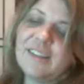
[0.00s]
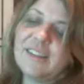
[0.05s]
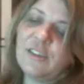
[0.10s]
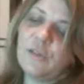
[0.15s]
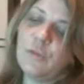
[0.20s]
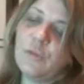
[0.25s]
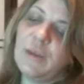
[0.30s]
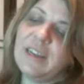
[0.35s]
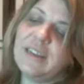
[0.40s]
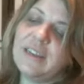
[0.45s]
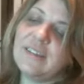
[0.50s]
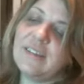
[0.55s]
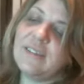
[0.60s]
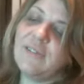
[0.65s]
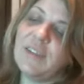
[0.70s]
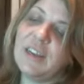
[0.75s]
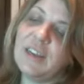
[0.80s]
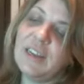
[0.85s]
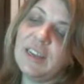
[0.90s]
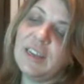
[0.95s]
this week's
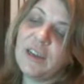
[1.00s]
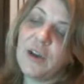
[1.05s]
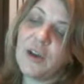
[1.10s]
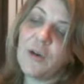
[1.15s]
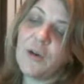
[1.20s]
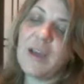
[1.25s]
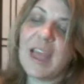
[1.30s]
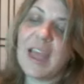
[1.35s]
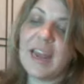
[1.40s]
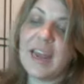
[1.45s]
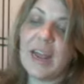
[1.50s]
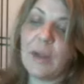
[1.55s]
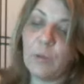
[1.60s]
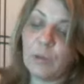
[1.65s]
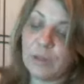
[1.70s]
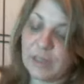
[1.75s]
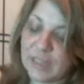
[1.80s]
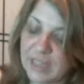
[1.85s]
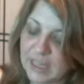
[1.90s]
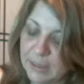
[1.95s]
video and I
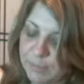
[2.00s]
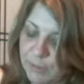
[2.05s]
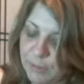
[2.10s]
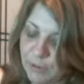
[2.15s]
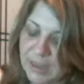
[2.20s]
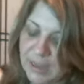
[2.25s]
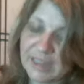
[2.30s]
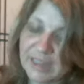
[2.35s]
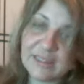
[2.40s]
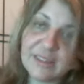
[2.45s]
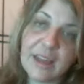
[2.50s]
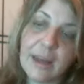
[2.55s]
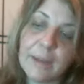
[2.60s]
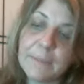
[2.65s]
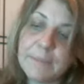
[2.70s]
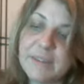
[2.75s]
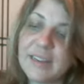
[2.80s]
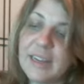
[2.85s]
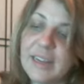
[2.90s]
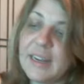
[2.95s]
will keep you guys
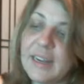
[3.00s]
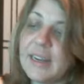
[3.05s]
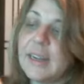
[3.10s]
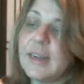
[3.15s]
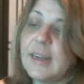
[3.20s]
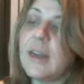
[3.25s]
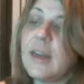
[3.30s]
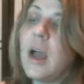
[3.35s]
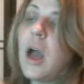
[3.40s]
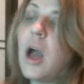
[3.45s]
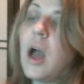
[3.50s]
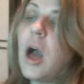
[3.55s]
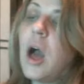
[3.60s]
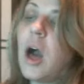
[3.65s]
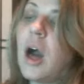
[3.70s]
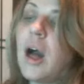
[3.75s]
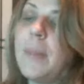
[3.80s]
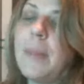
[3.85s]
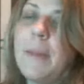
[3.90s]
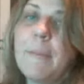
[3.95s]
updated
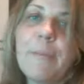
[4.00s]
on the